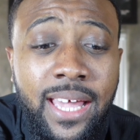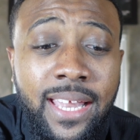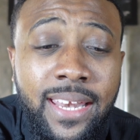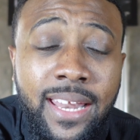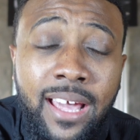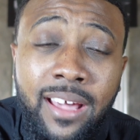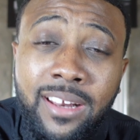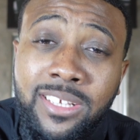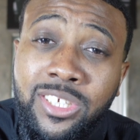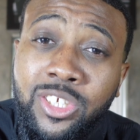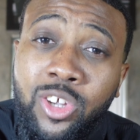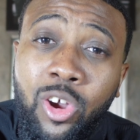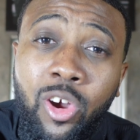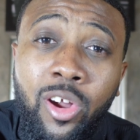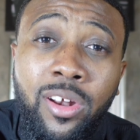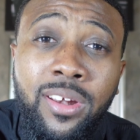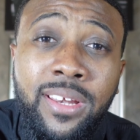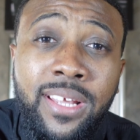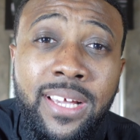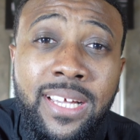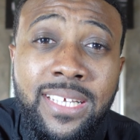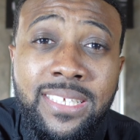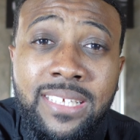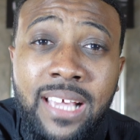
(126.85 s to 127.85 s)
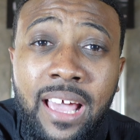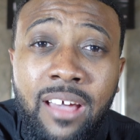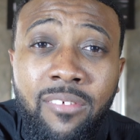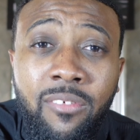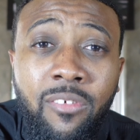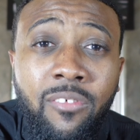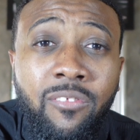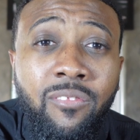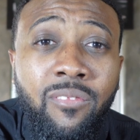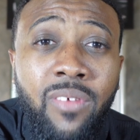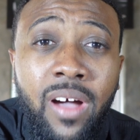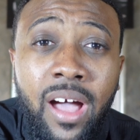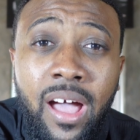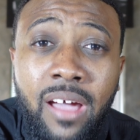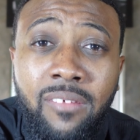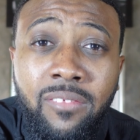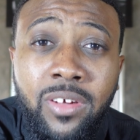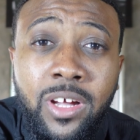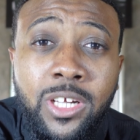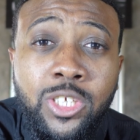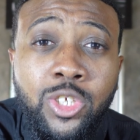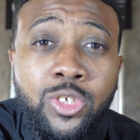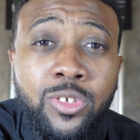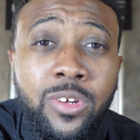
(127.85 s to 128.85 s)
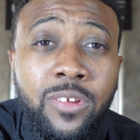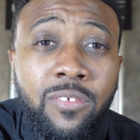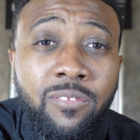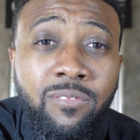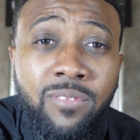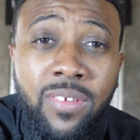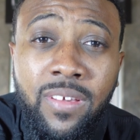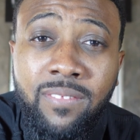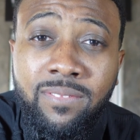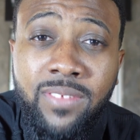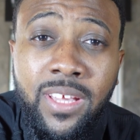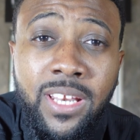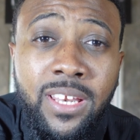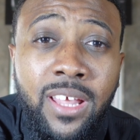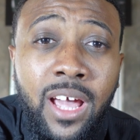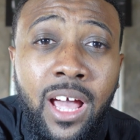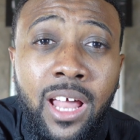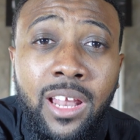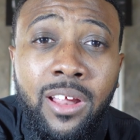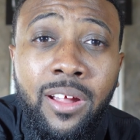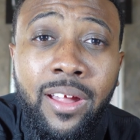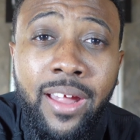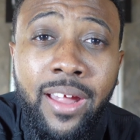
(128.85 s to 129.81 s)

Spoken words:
Now this card does have a $550